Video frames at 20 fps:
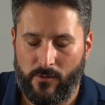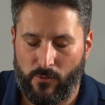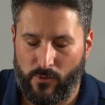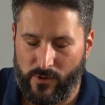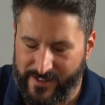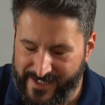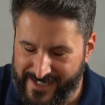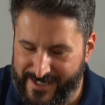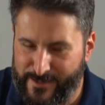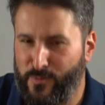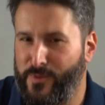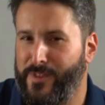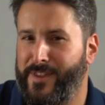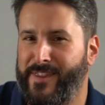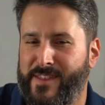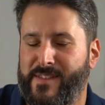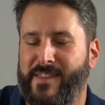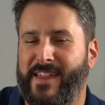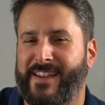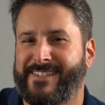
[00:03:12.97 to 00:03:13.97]
or at least
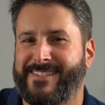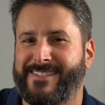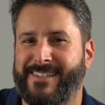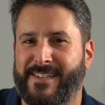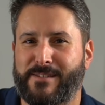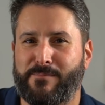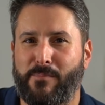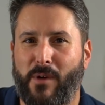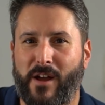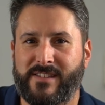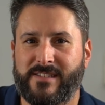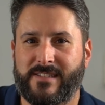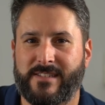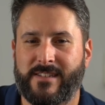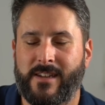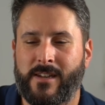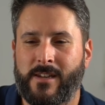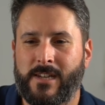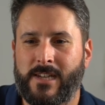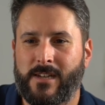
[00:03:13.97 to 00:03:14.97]
within the next 6 months,